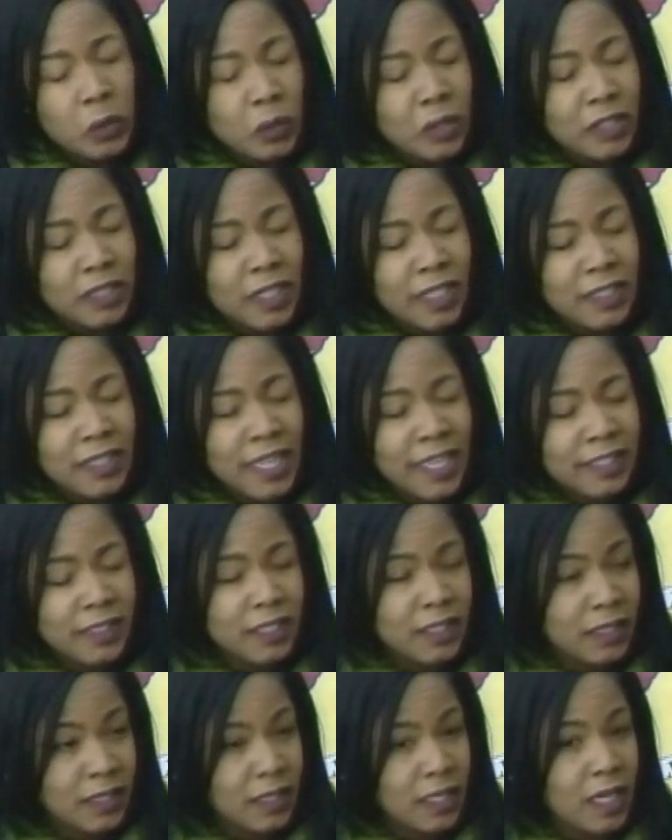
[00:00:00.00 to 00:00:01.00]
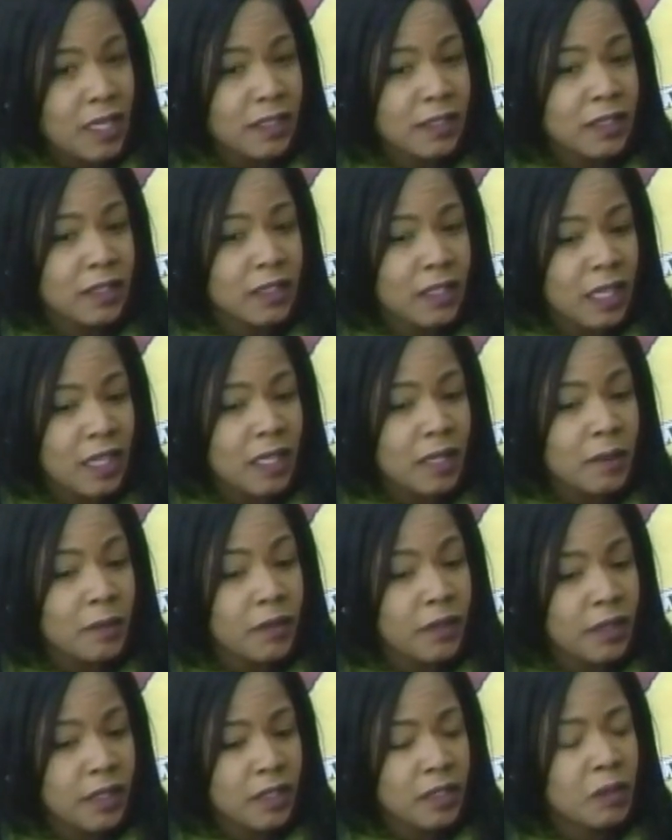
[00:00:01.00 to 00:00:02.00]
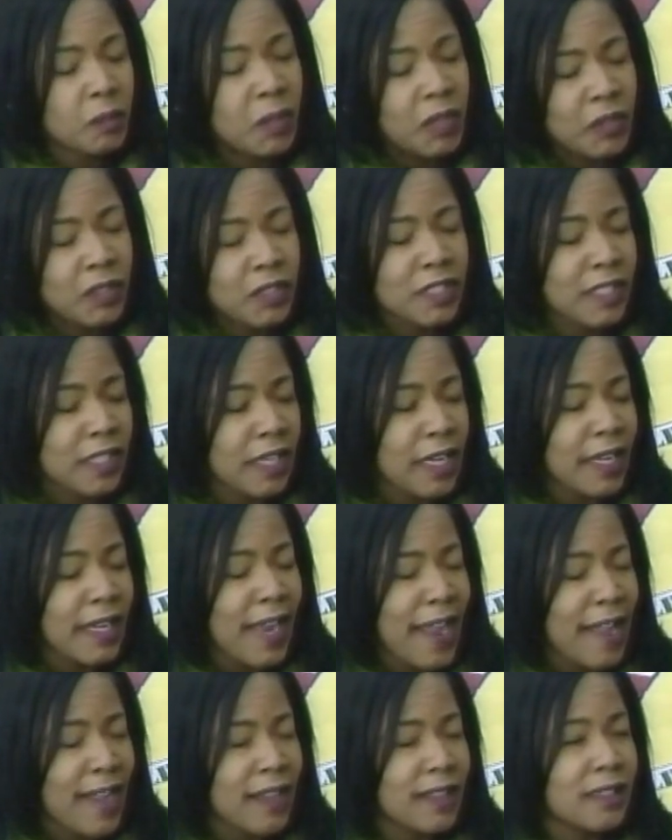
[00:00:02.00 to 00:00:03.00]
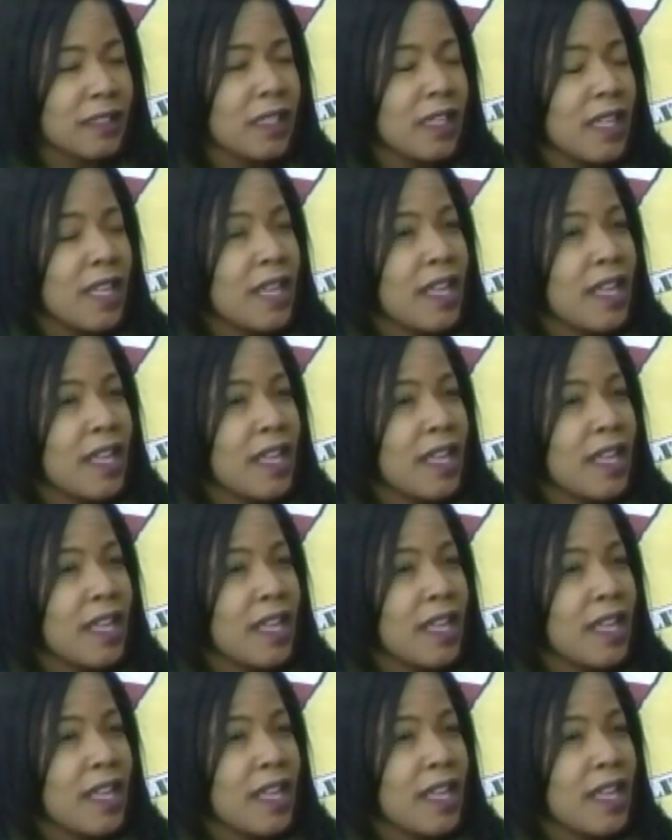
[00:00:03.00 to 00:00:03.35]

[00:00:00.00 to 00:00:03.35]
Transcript: Laura and I had discussed the experience that I had,